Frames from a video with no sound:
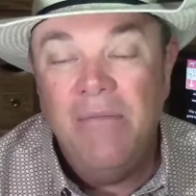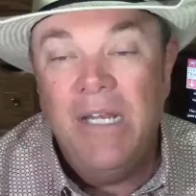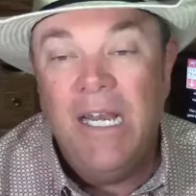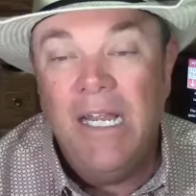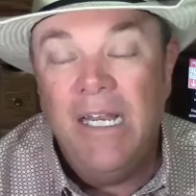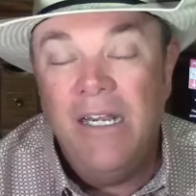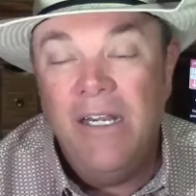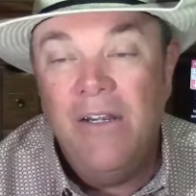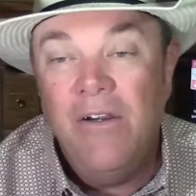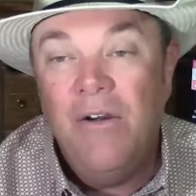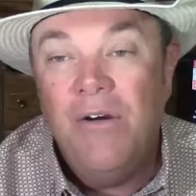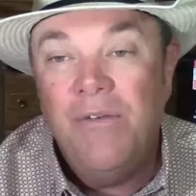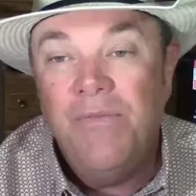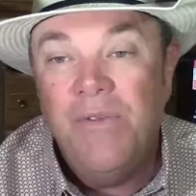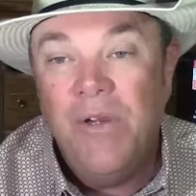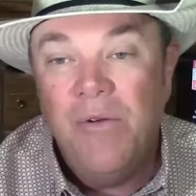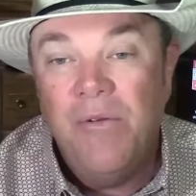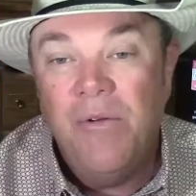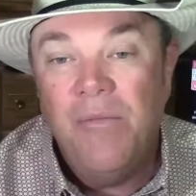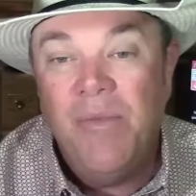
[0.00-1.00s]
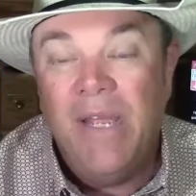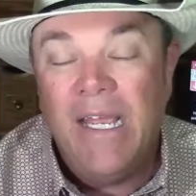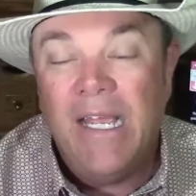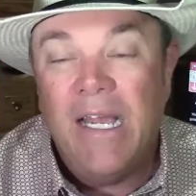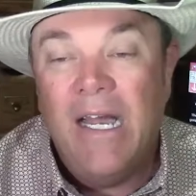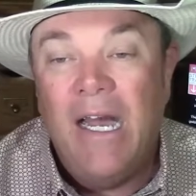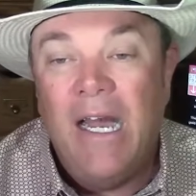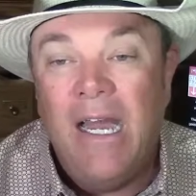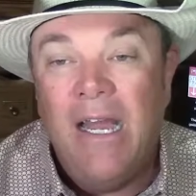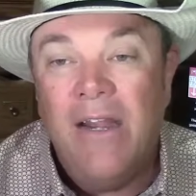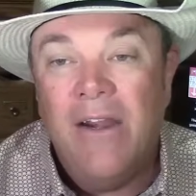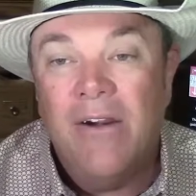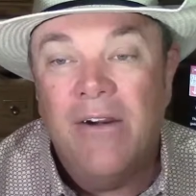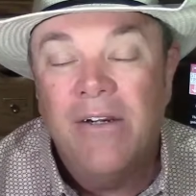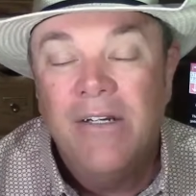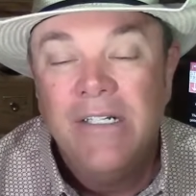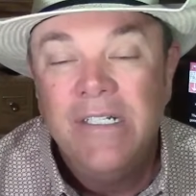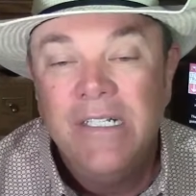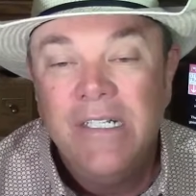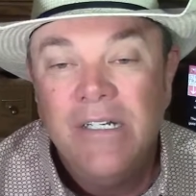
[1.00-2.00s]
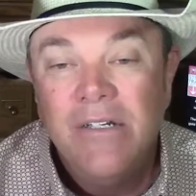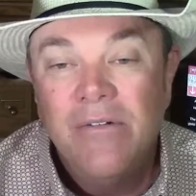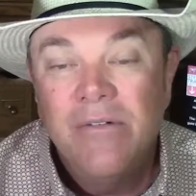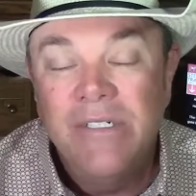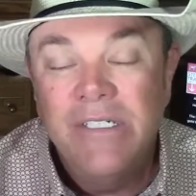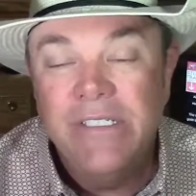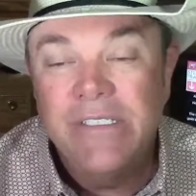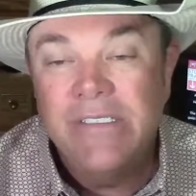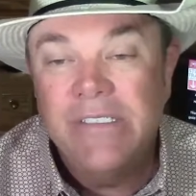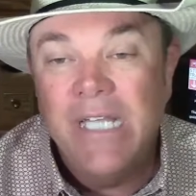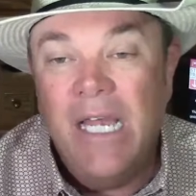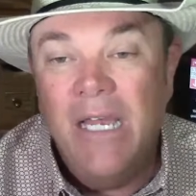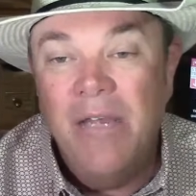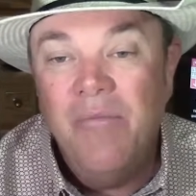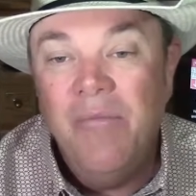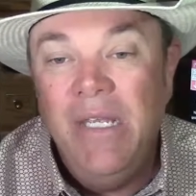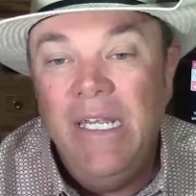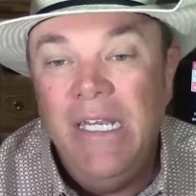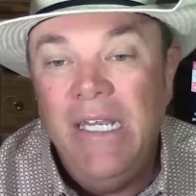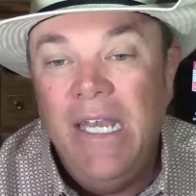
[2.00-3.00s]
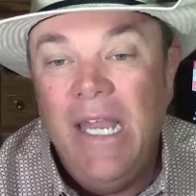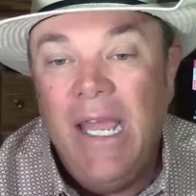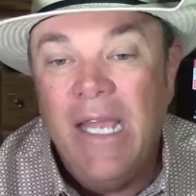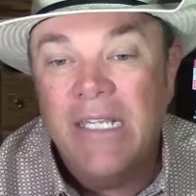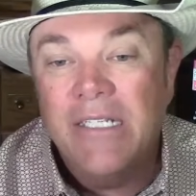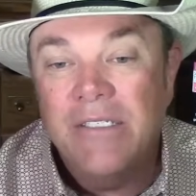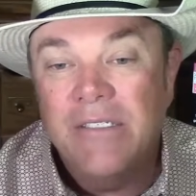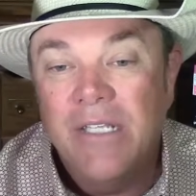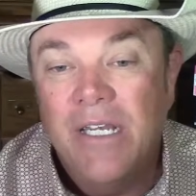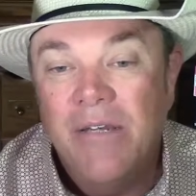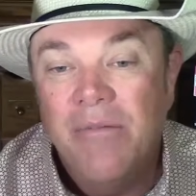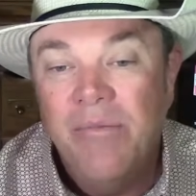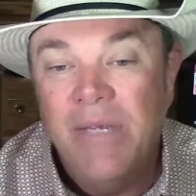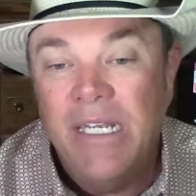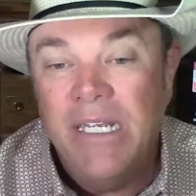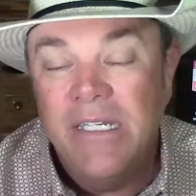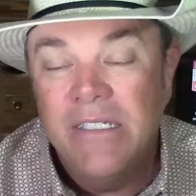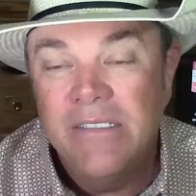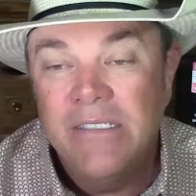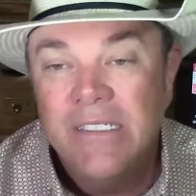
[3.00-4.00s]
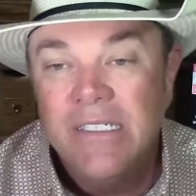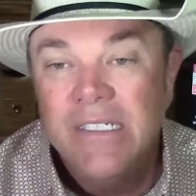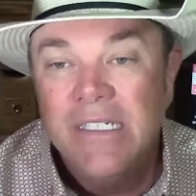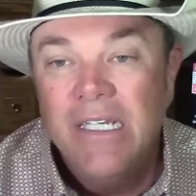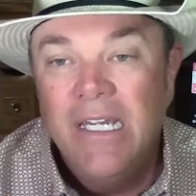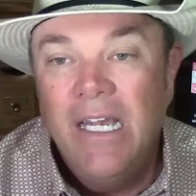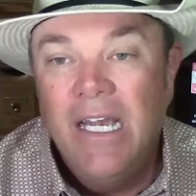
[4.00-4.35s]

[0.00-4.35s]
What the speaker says: but I didn't know if it would make a higher real-time index because